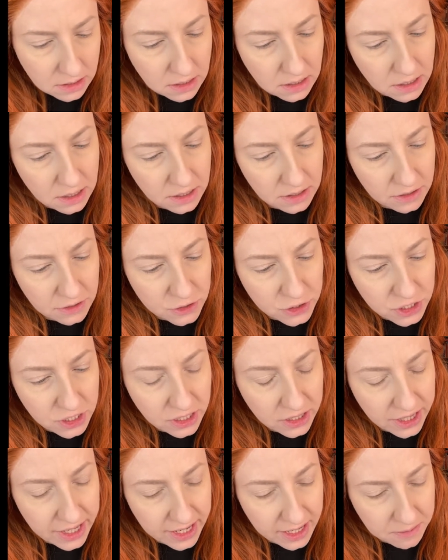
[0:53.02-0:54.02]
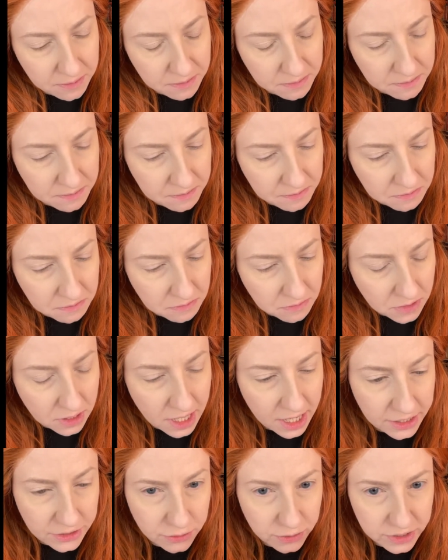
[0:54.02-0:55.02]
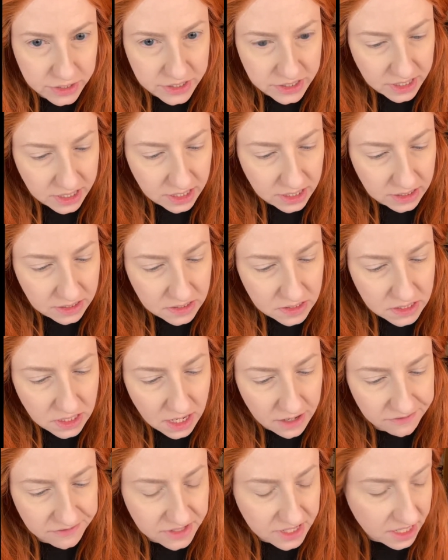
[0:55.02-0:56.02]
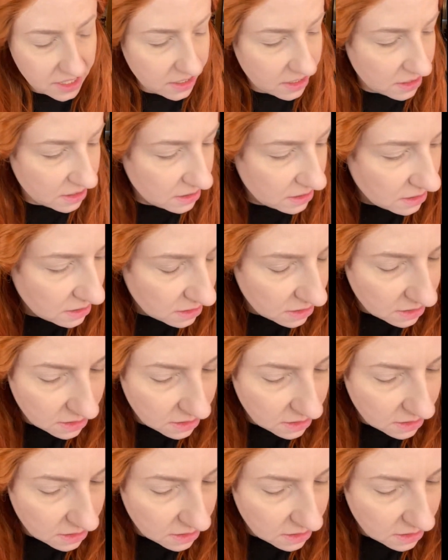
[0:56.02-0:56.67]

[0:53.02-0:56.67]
SHEGLAM Contour Stick in Soft Tan.